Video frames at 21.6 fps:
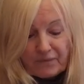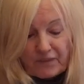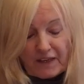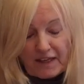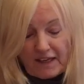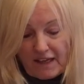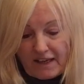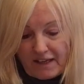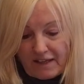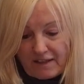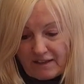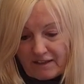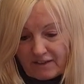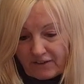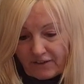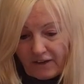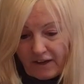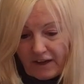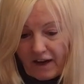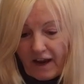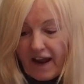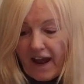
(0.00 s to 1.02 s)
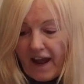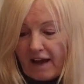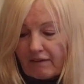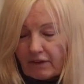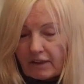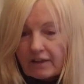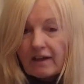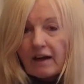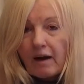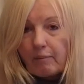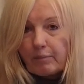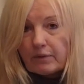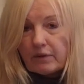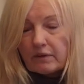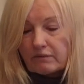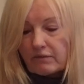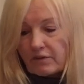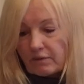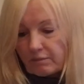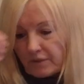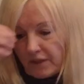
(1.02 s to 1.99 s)
And I have a couple
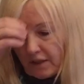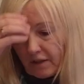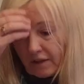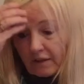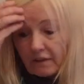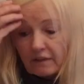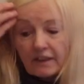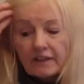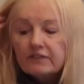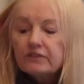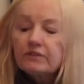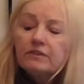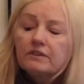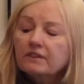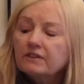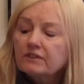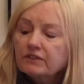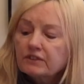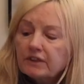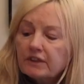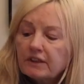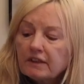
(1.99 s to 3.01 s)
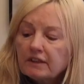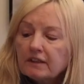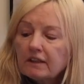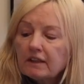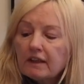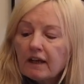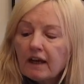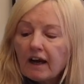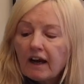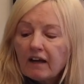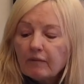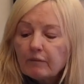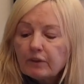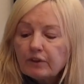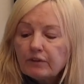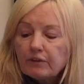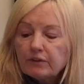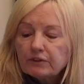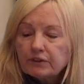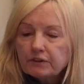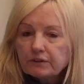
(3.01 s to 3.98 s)
of them here, as you can see. I've been
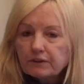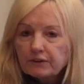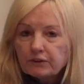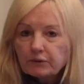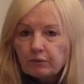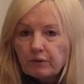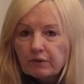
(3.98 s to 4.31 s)
using this